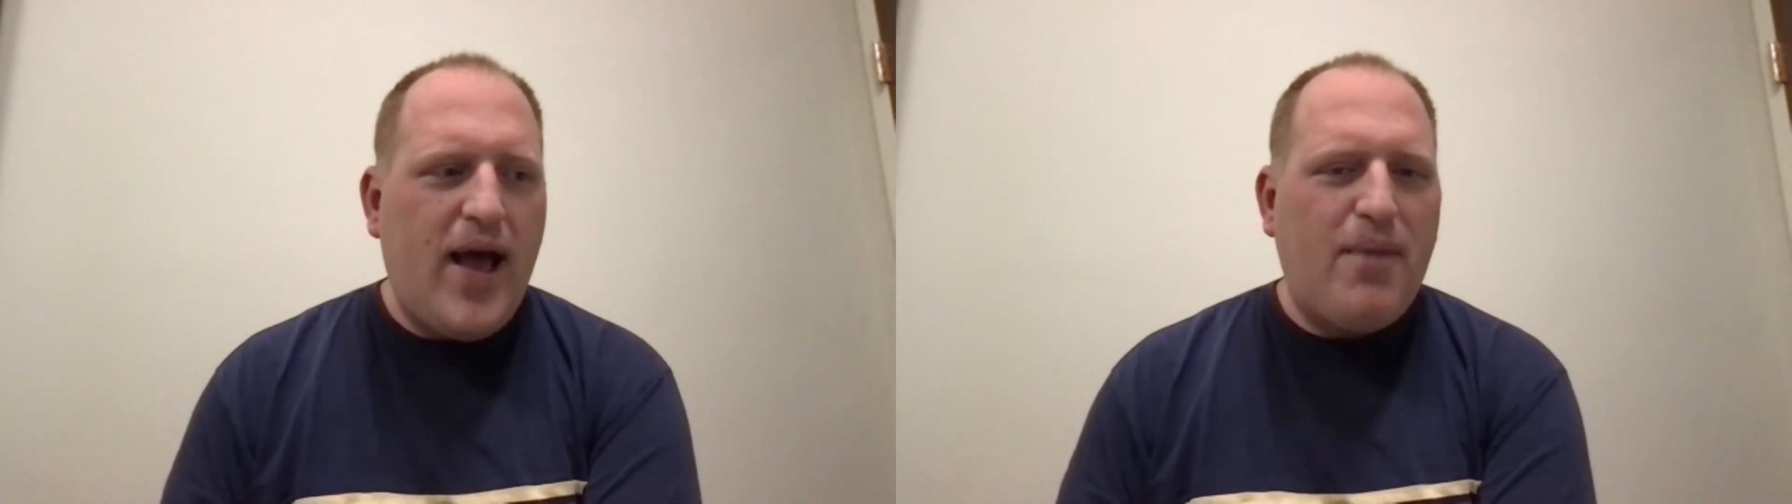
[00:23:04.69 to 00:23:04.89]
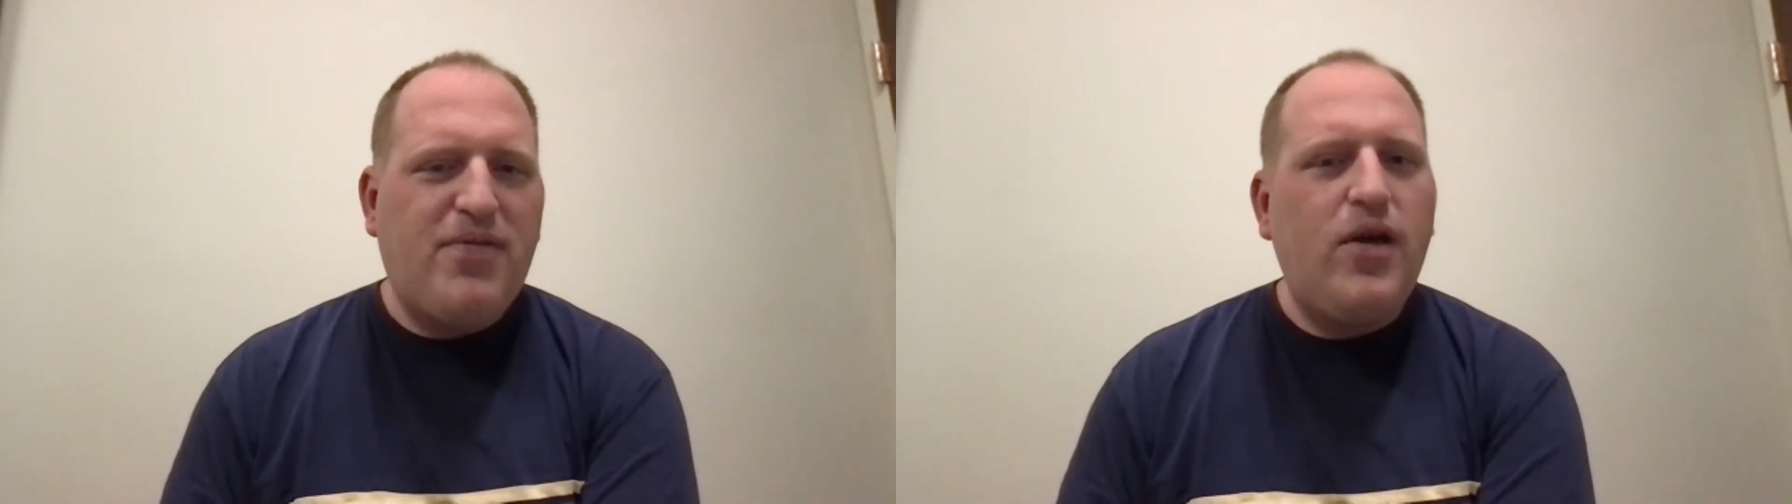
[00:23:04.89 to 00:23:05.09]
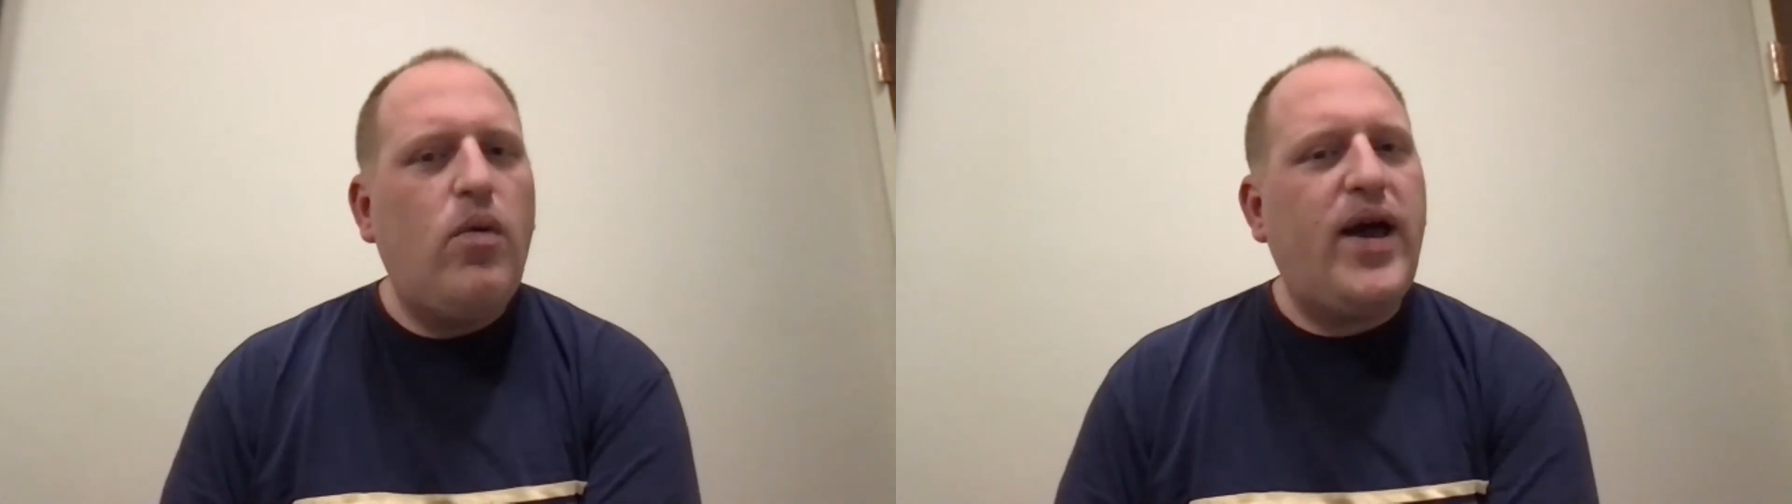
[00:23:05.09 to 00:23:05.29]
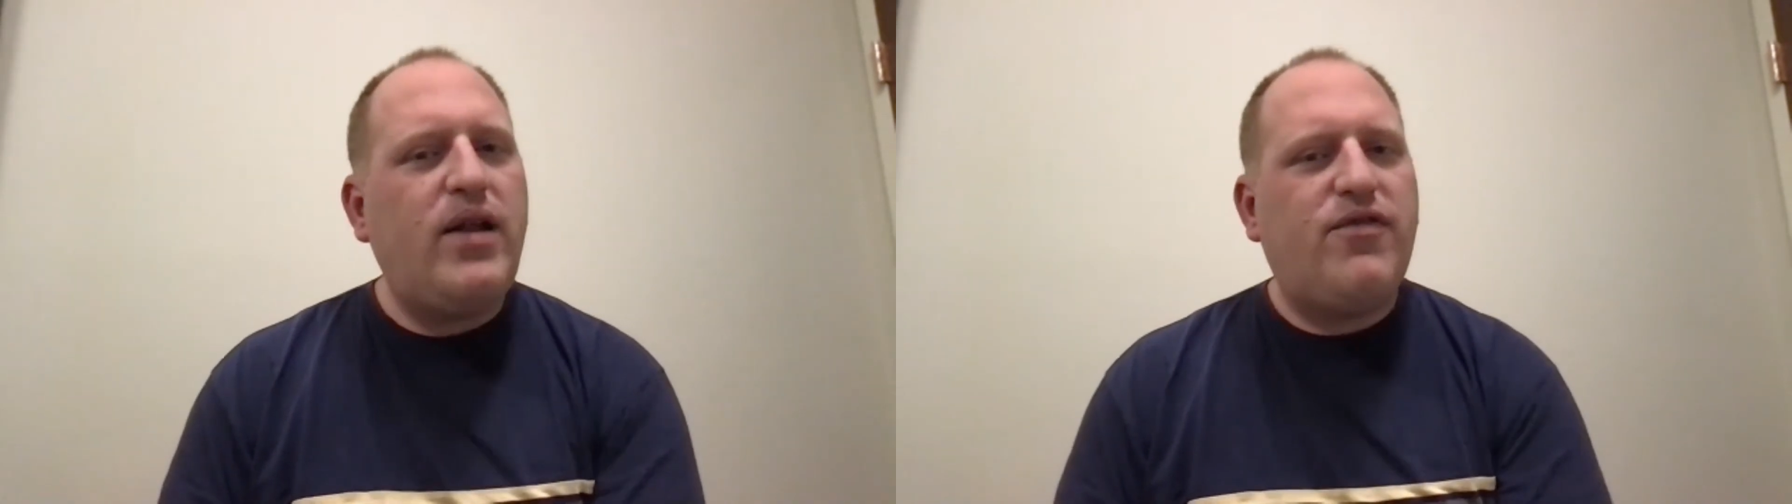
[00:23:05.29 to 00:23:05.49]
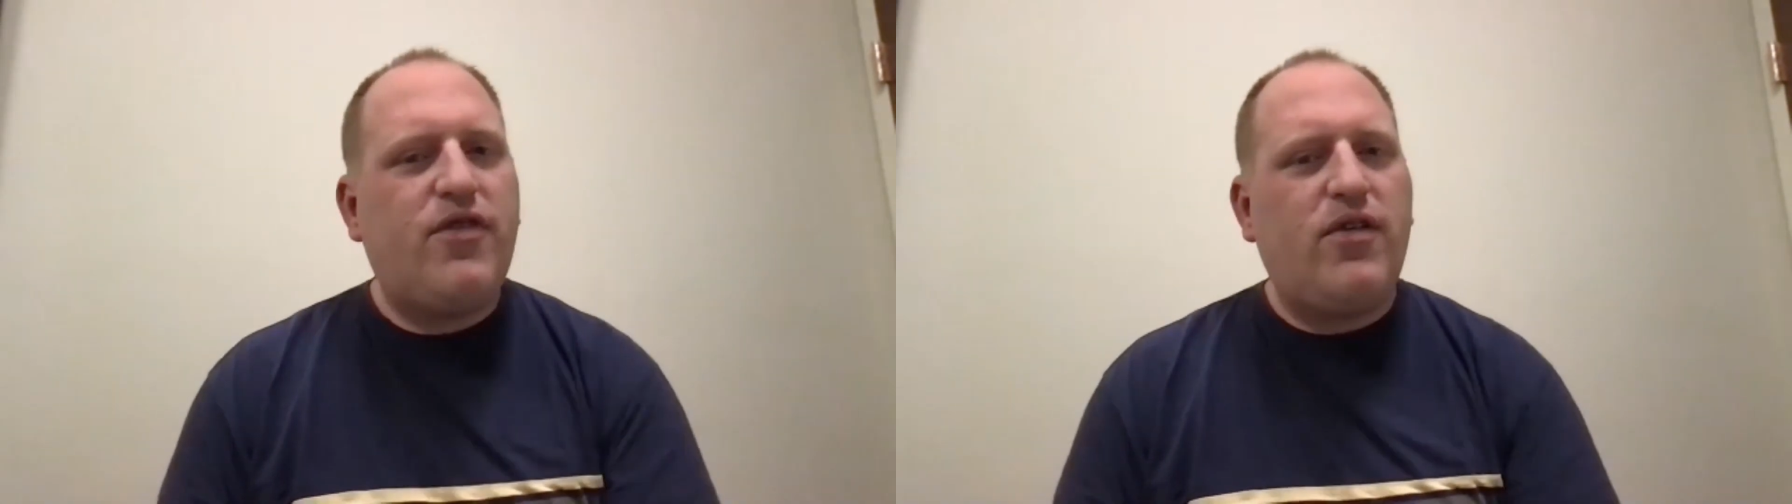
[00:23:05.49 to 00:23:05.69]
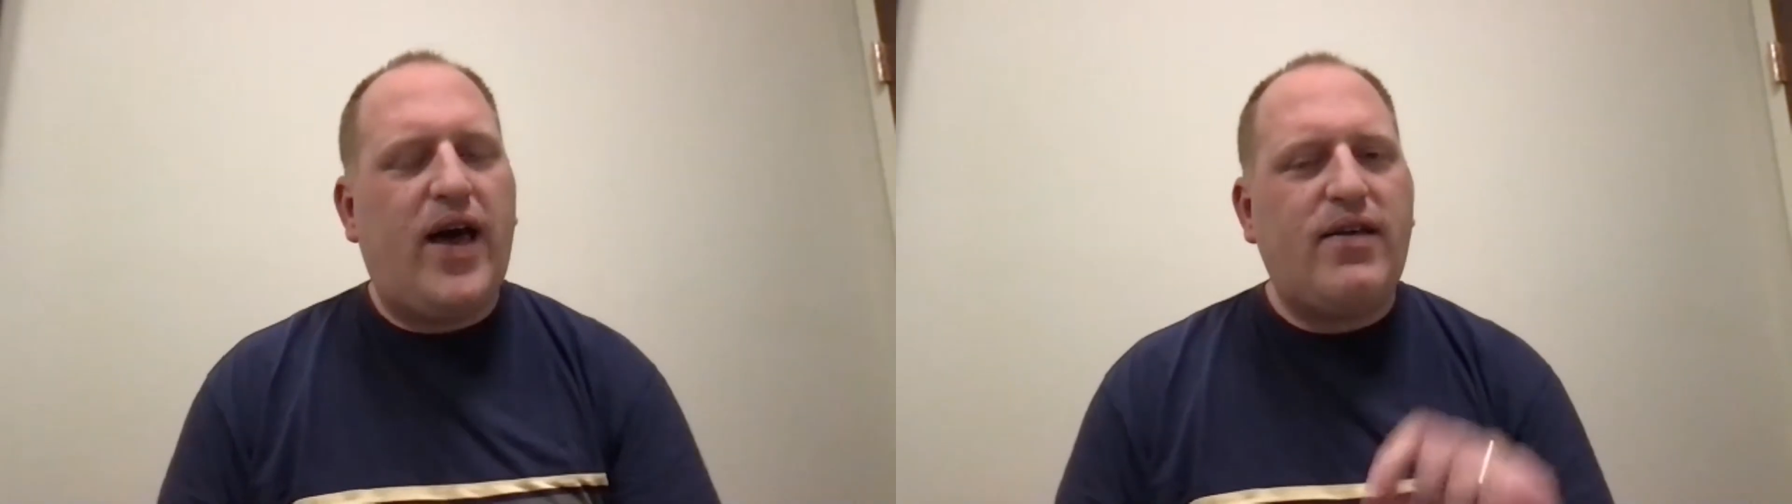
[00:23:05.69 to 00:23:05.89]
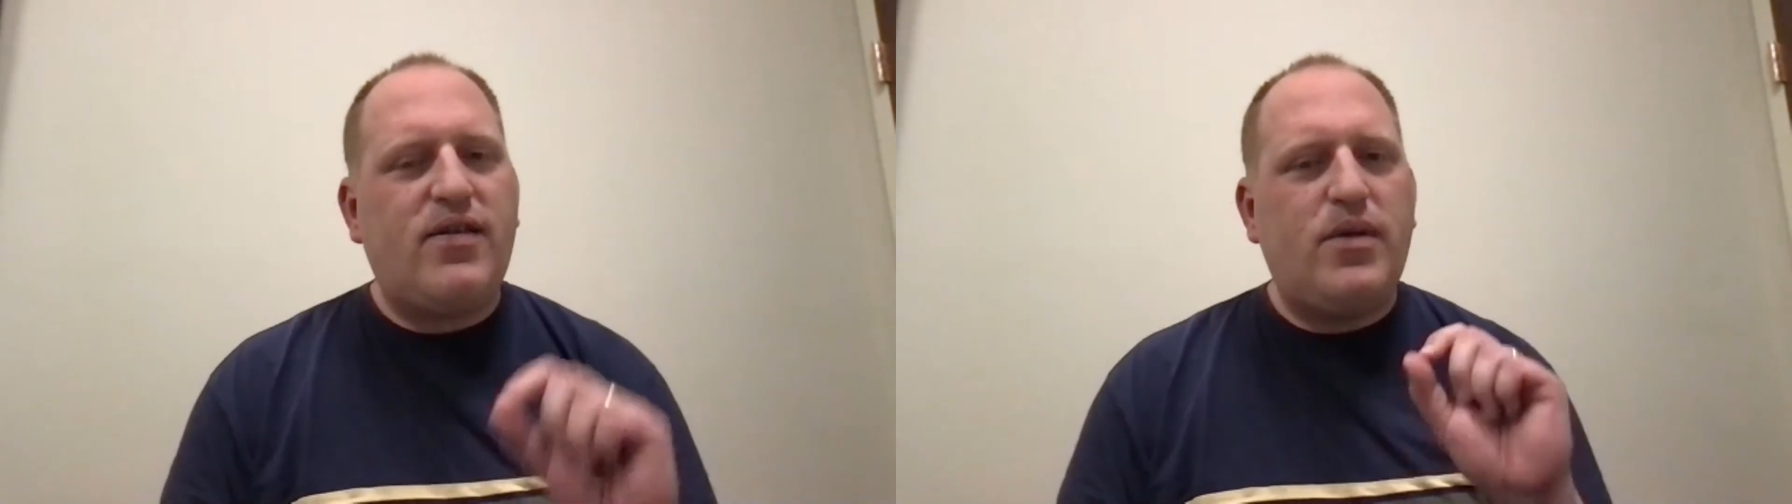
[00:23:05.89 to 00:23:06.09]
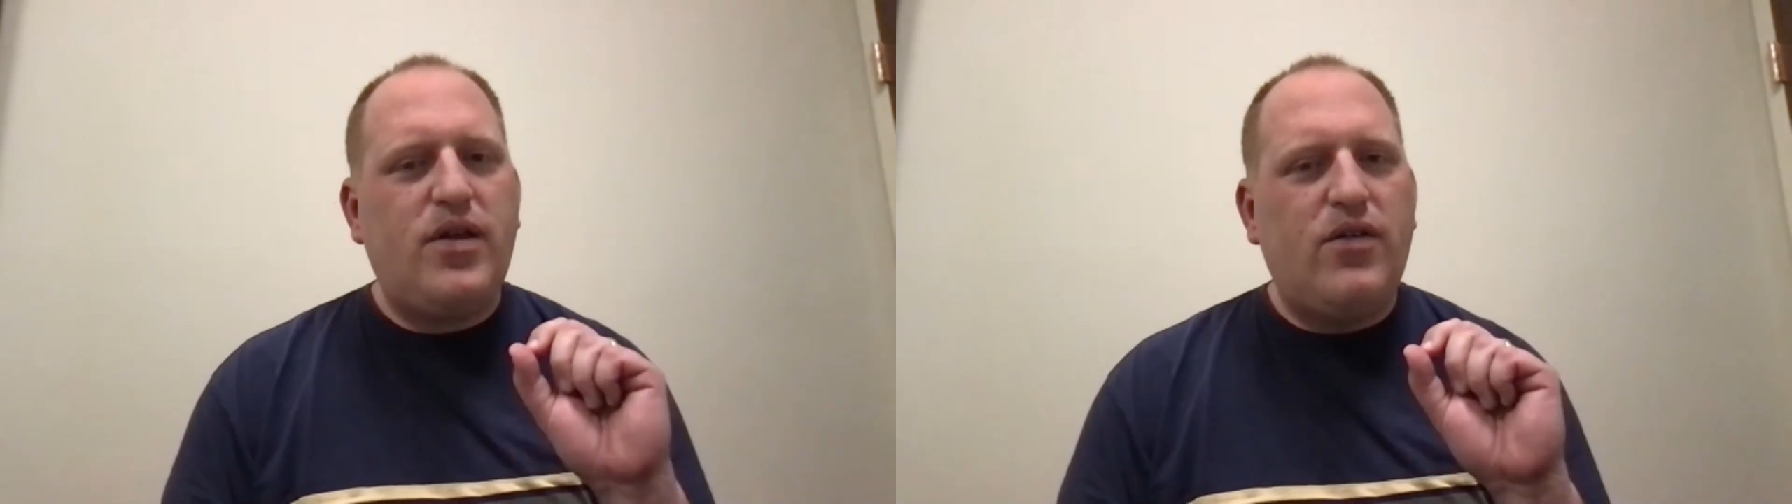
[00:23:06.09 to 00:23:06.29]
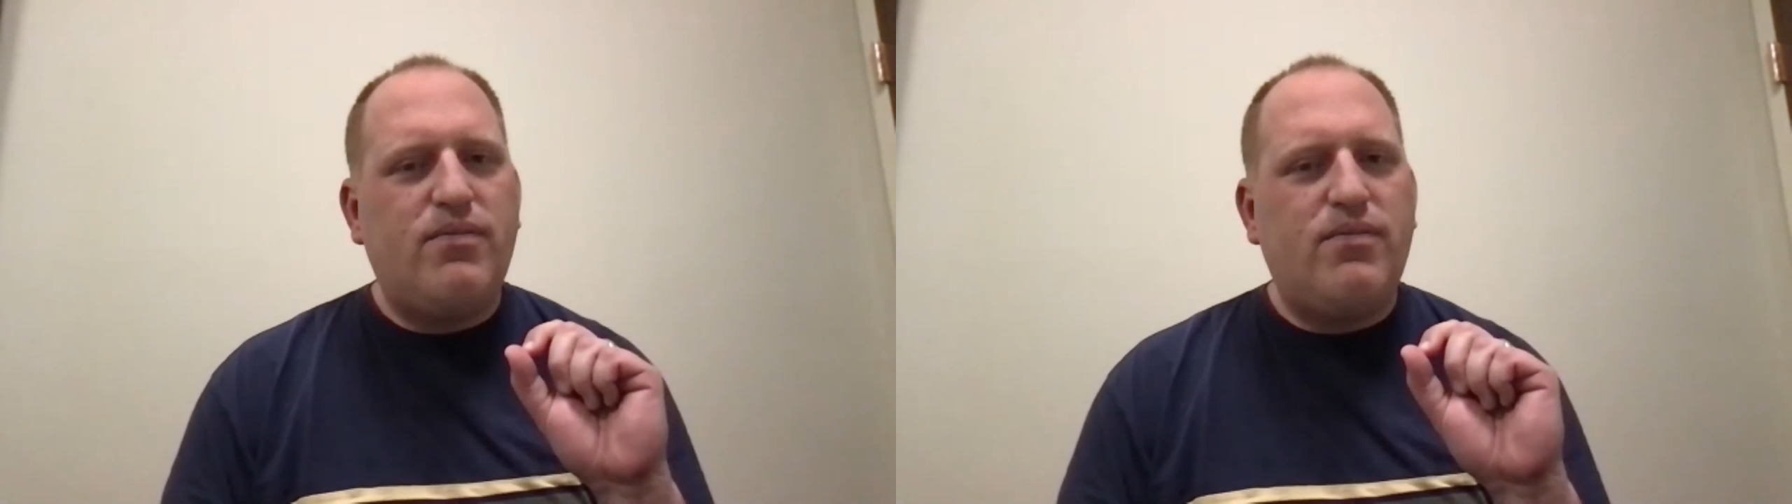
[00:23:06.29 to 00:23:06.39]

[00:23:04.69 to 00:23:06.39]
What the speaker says: I'm still waiting for like some of those